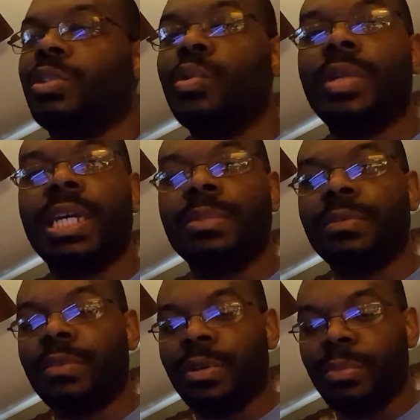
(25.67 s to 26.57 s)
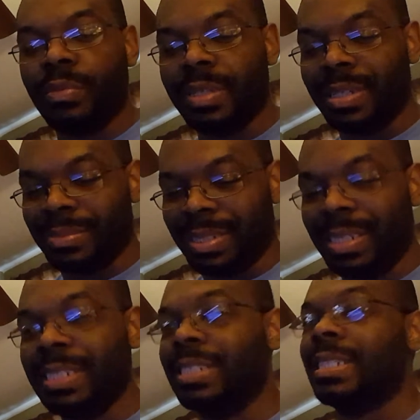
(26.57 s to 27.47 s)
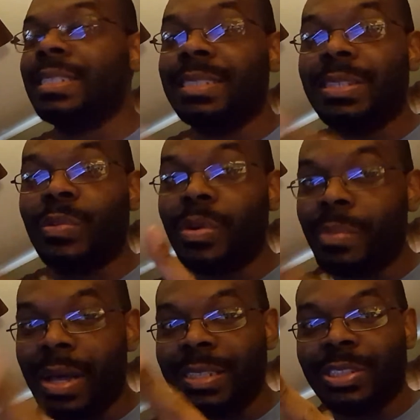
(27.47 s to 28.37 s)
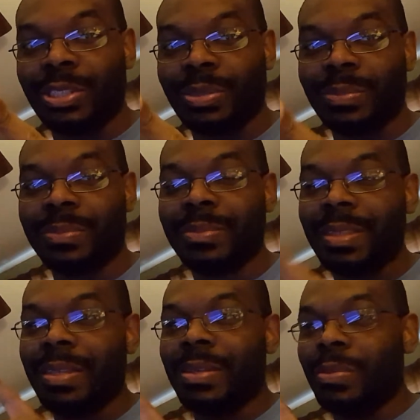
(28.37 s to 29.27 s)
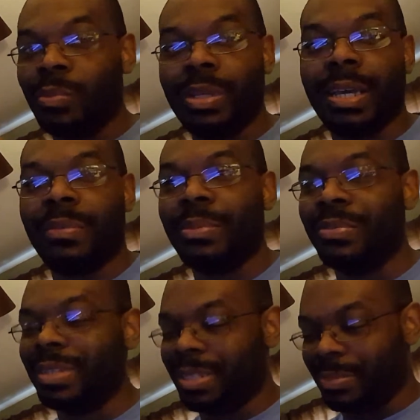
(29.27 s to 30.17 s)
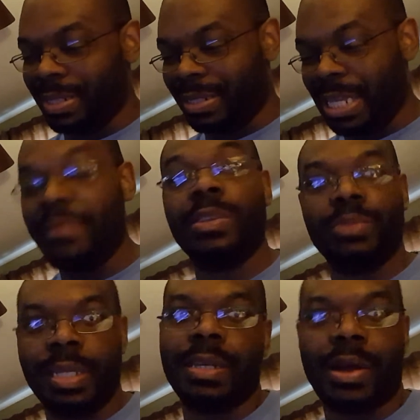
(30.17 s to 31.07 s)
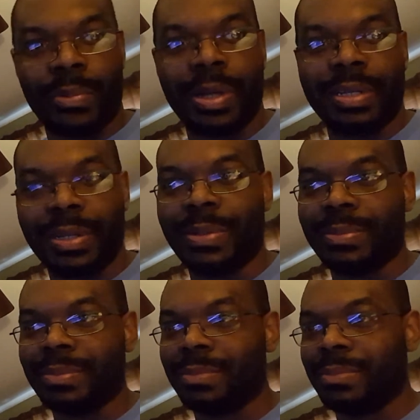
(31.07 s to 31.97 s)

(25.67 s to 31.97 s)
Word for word: two days before the movie comes, just to remind you. We have a movie, if you didn't already know.